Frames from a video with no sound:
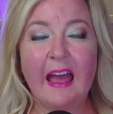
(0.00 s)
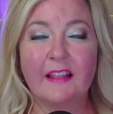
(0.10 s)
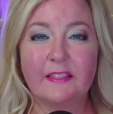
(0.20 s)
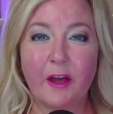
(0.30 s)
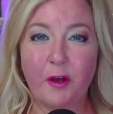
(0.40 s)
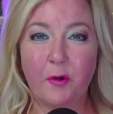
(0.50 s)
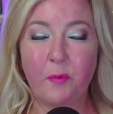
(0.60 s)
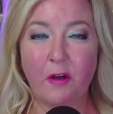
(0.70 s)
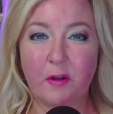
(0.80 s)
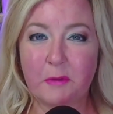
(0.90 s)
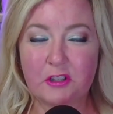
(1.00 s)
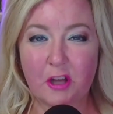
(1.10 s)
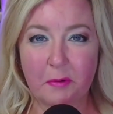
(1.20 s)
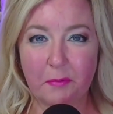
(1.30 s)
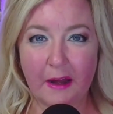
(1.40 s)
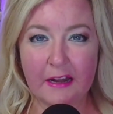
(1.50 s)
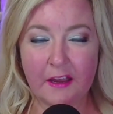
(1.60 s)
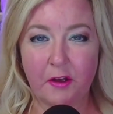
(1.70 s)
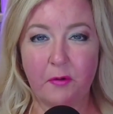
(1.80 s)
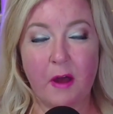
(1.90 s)
Hello, welcome to Shelby
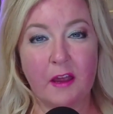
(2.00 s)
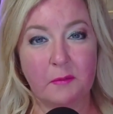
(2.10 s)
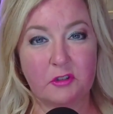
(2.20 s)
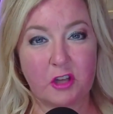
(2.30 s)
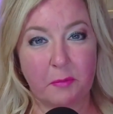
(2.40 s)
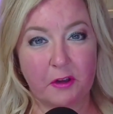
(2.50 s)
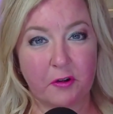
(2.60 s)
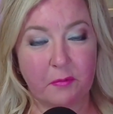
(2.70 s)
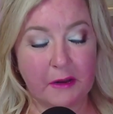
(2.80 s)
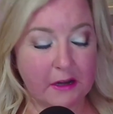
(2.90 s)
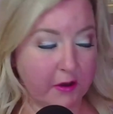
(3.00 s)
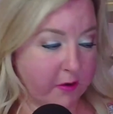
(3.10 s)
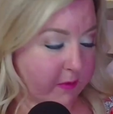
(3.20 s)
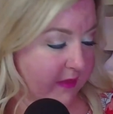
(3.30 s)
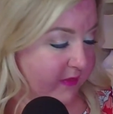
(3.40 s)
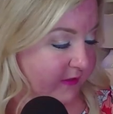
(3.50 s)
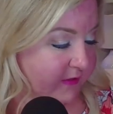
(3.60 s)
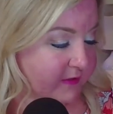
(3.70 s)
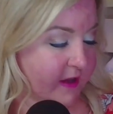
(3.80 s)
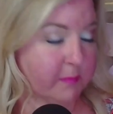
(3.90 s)
Radio. I am Shelby Carino, and this
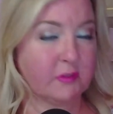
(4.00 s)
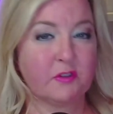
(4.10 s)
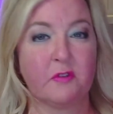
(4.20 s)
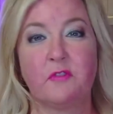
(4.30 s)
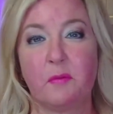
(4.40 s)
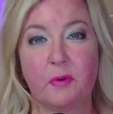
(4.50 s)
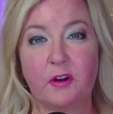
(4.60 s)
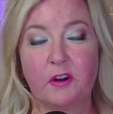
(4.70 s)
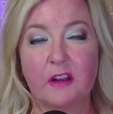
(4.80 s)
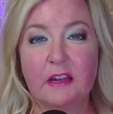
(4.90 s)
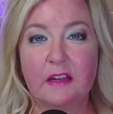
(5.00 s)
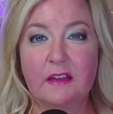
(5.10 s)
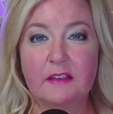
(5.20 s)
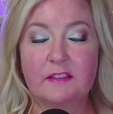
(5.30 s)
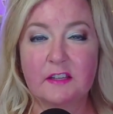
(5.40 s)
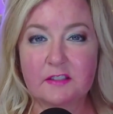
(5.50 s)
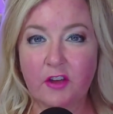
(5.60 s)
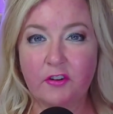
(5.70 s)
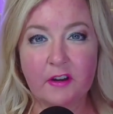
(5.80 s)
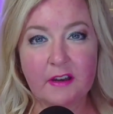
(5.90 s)
is episode number
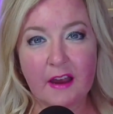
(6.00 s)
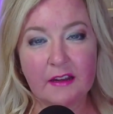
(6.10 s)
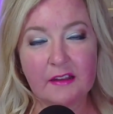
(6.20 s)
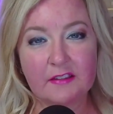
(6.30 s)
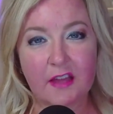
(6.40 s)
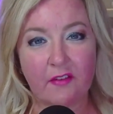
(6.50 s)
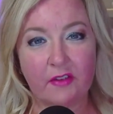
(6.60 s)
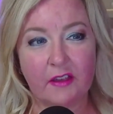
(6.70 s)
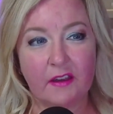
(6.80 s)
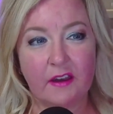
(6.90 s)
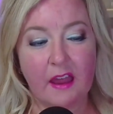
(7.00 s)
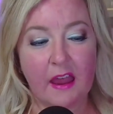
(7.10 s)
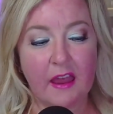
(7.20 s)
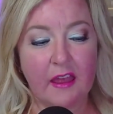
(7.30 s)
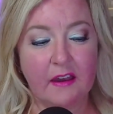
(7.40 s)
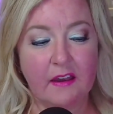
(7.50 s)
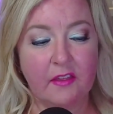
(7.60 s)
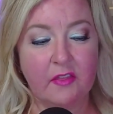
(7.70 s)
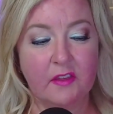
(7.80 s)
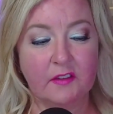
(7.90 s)
697, and
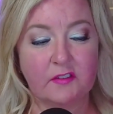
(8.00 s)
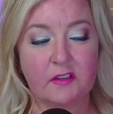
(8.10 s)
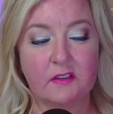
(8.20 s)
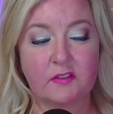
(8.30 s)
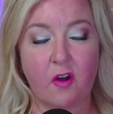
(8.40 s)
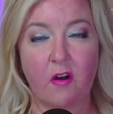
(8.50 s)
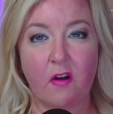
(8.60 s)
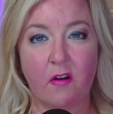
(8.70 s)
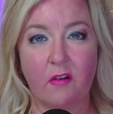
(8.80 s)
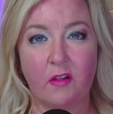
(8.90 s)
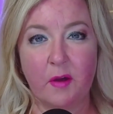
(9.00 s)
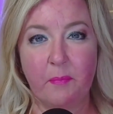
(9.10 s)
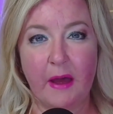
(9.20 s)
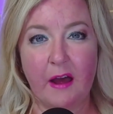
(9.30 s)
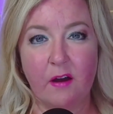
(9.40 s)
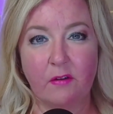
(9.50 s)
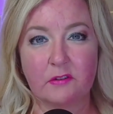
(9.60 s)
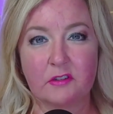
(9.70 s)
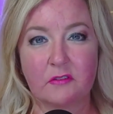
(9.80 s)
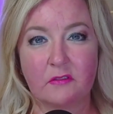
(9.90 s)
this is all
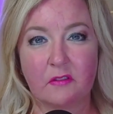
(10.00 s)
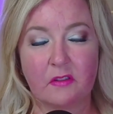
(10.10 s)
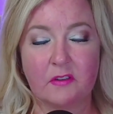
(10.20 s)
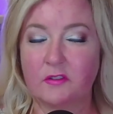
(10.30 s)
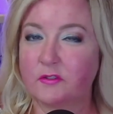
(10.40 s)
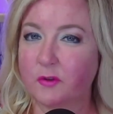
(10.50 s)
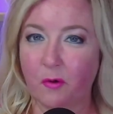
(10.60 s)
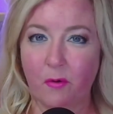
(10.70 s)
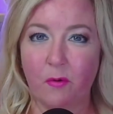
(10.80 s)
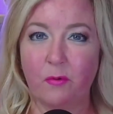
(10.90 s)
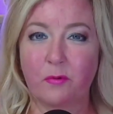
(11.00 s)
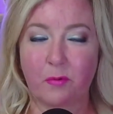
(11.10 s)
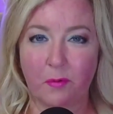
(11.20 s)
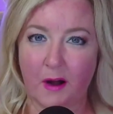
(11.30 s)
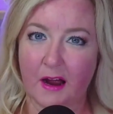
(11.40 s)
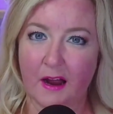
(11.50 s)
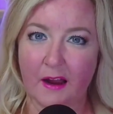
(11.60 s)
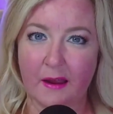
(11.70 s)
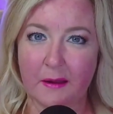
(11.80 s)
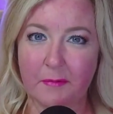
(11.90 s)
about the soul
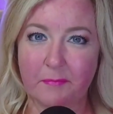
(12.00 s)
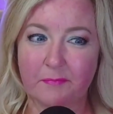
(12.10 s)
cry.